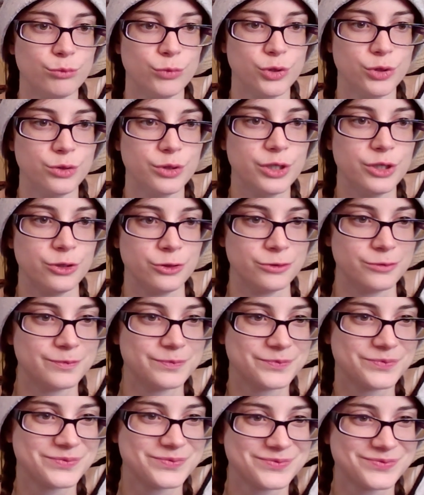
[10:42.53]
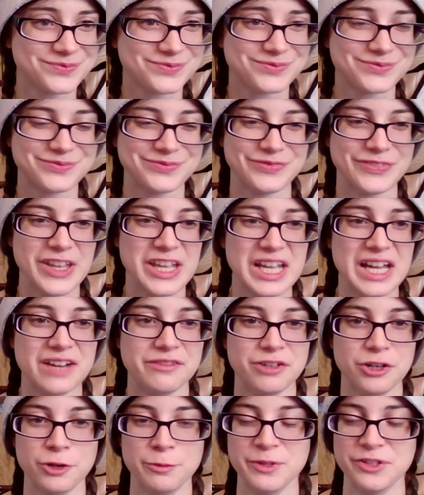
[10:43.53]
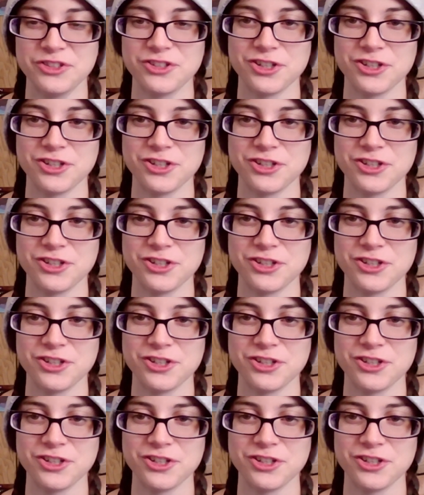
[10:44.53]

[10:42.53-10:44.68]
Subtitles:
Boo-hoo. They have home